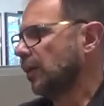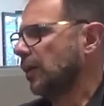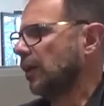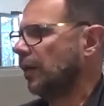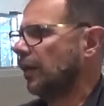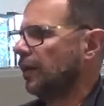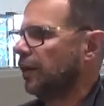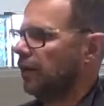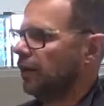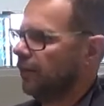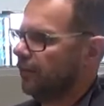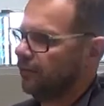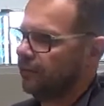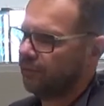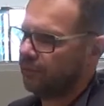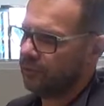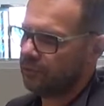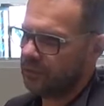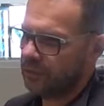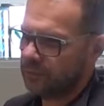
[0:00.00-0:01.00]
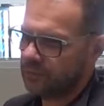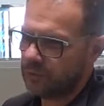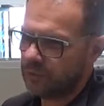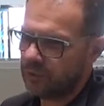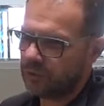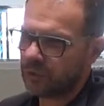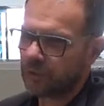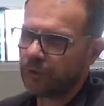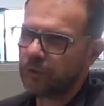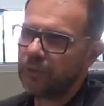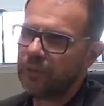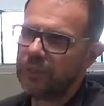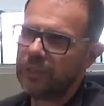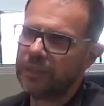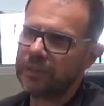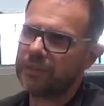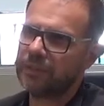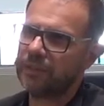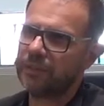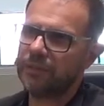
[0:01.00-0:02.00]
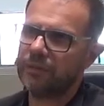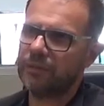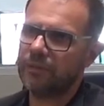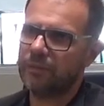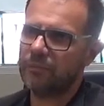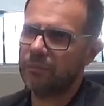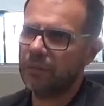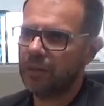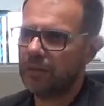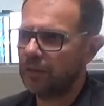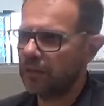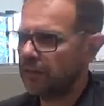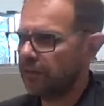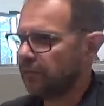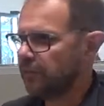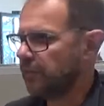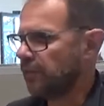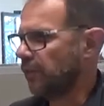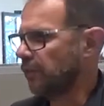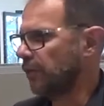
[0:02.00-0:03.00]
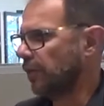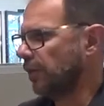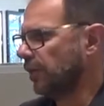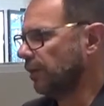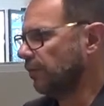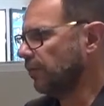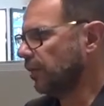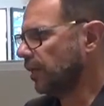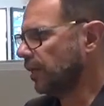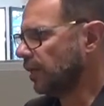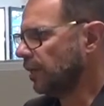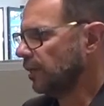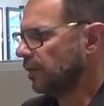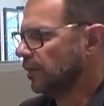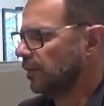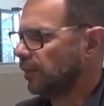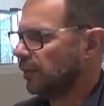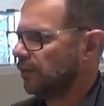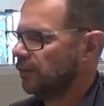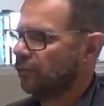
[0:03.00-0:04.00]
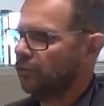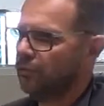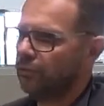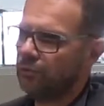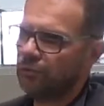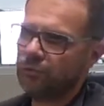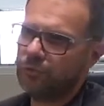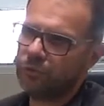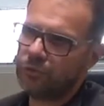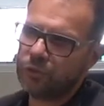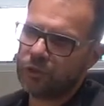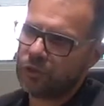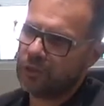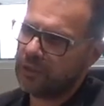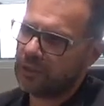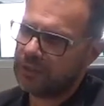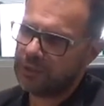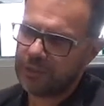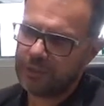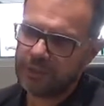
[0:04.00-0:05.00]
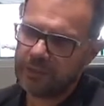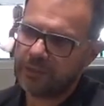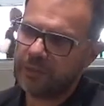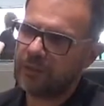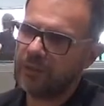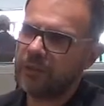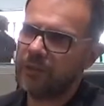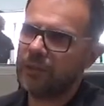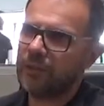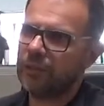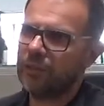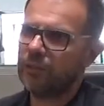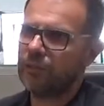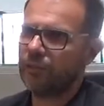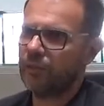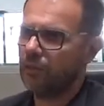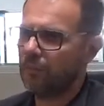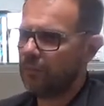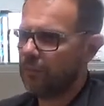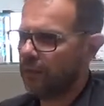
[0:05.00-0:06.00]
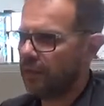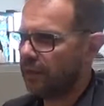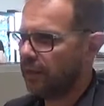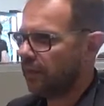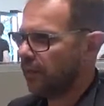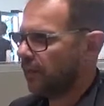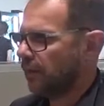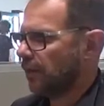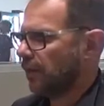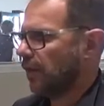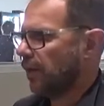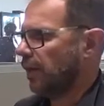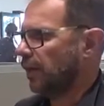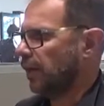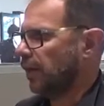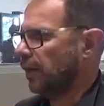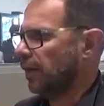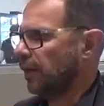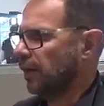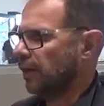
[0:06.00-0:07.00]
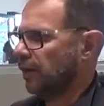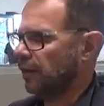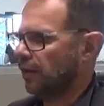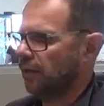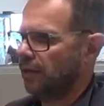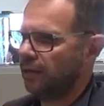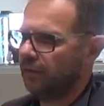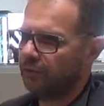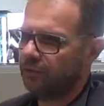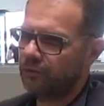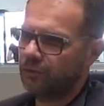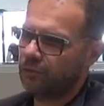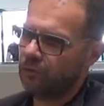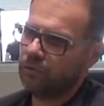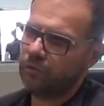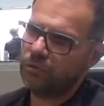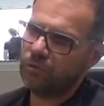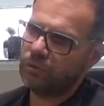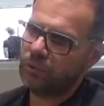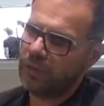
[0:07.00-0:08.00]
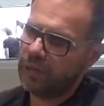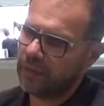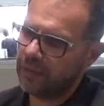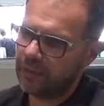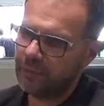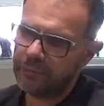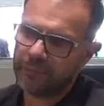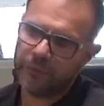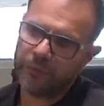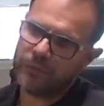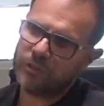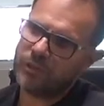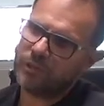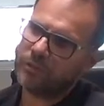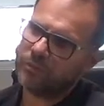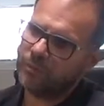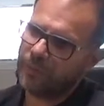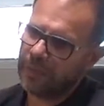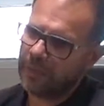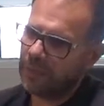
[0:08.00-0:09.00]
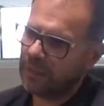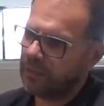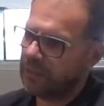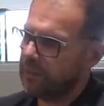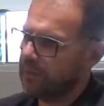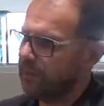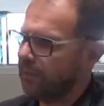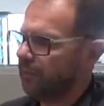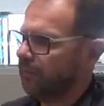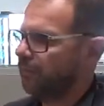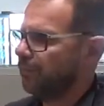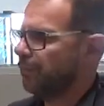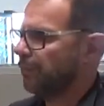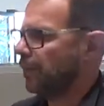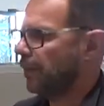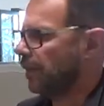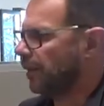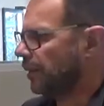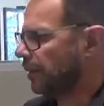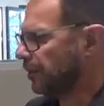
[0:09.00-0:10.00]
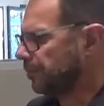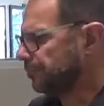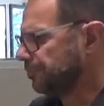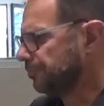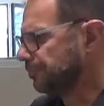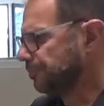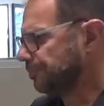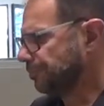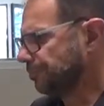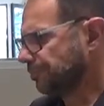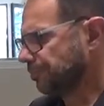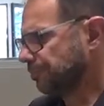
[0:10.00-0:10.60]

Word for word: uh, through some sort of ruins in the middle of Saudi Arabia, to churches in Ethiopia, uh, to early projects by um,